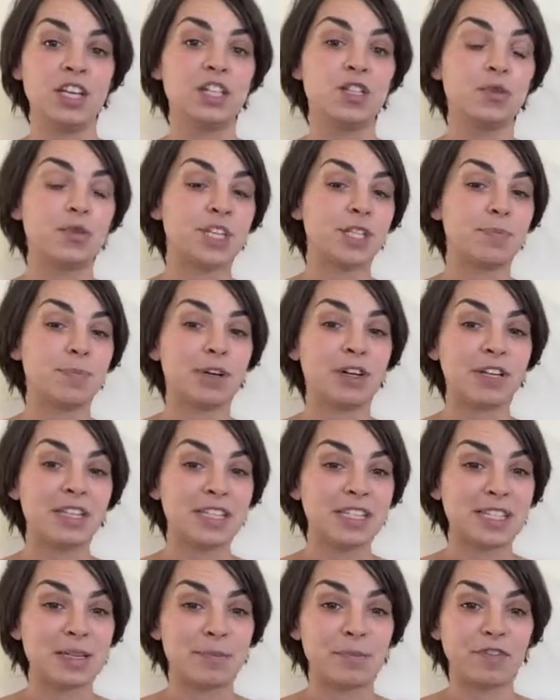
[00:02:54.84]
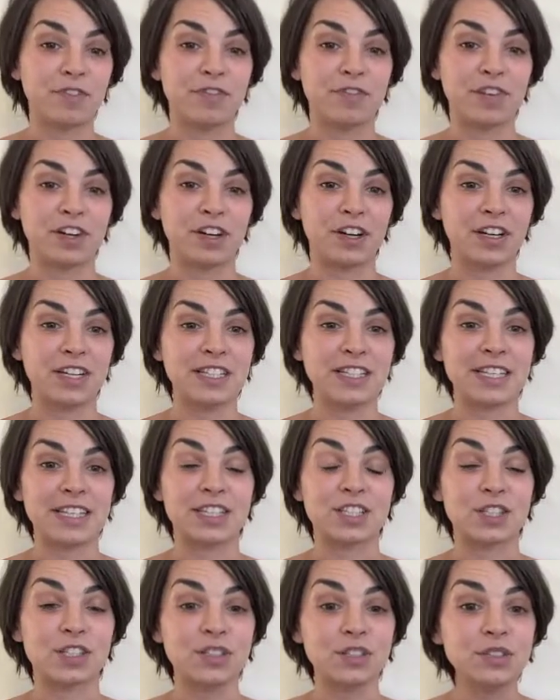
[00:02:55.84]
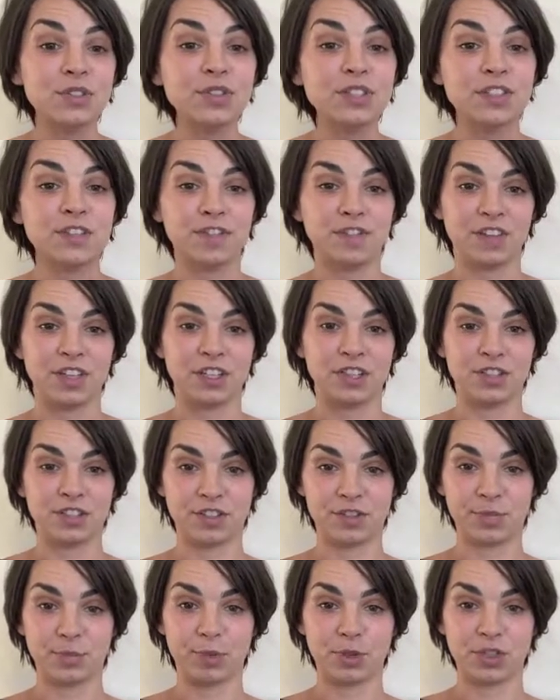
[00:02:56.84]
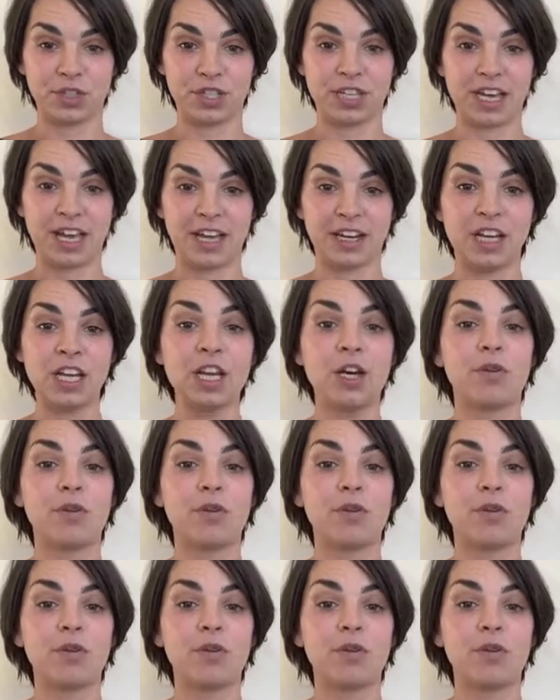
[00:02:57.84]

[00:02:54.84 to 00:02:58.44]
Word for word: To experience some of the various exclusive features of progeCAD,